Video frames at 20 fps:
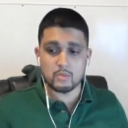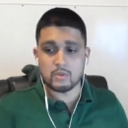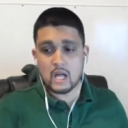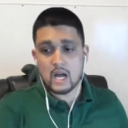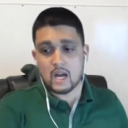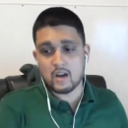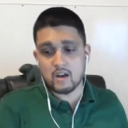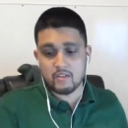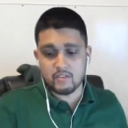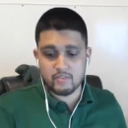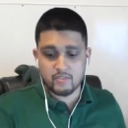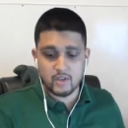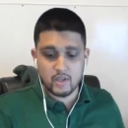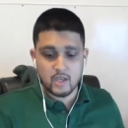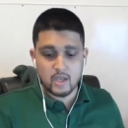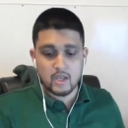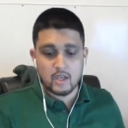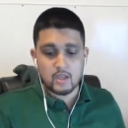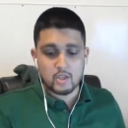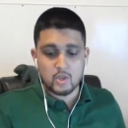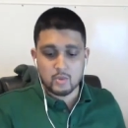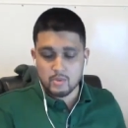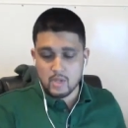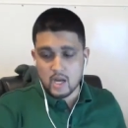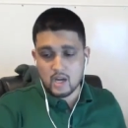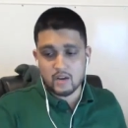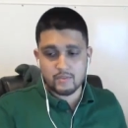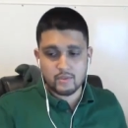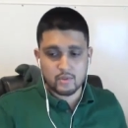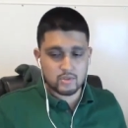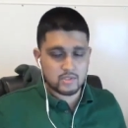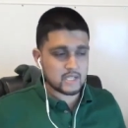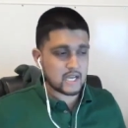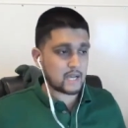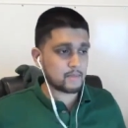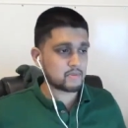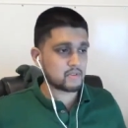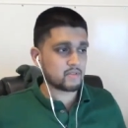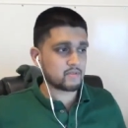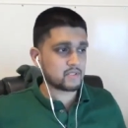block off you block off those
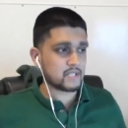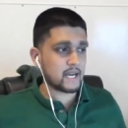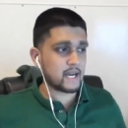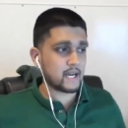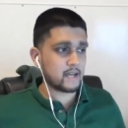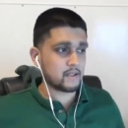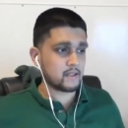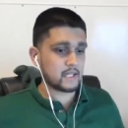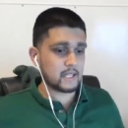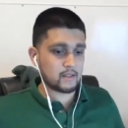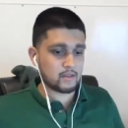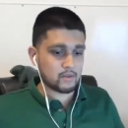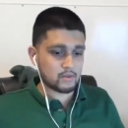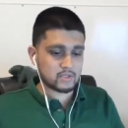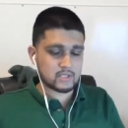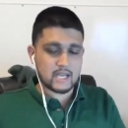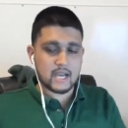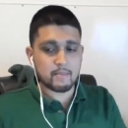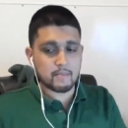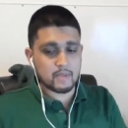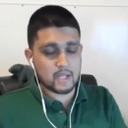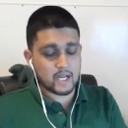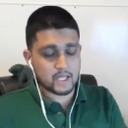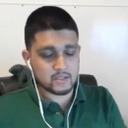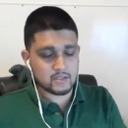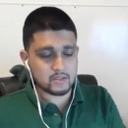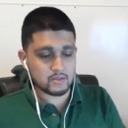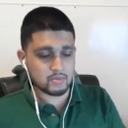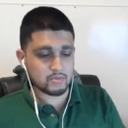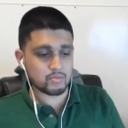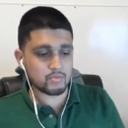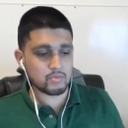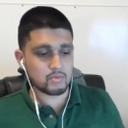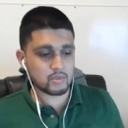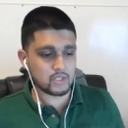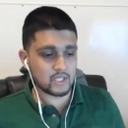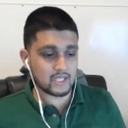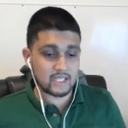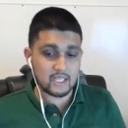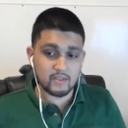types of time, those time blocks to
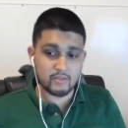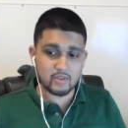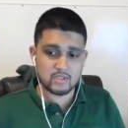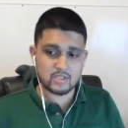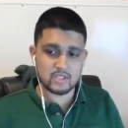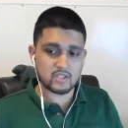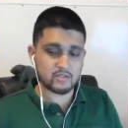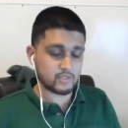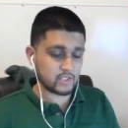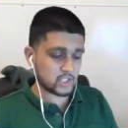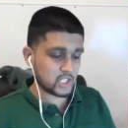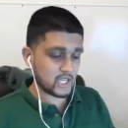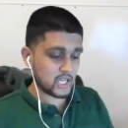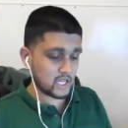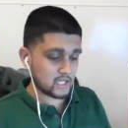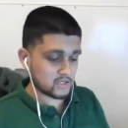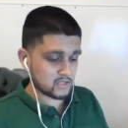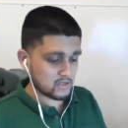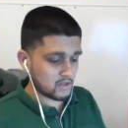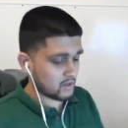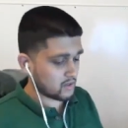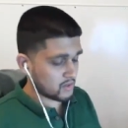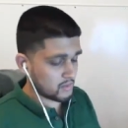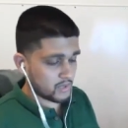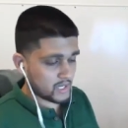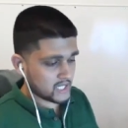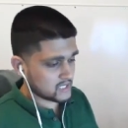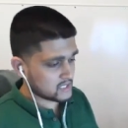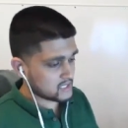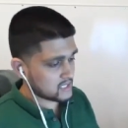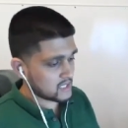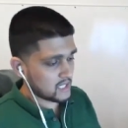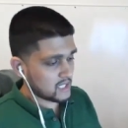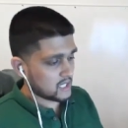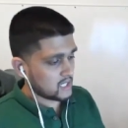to give yourself a chance. Otherwise,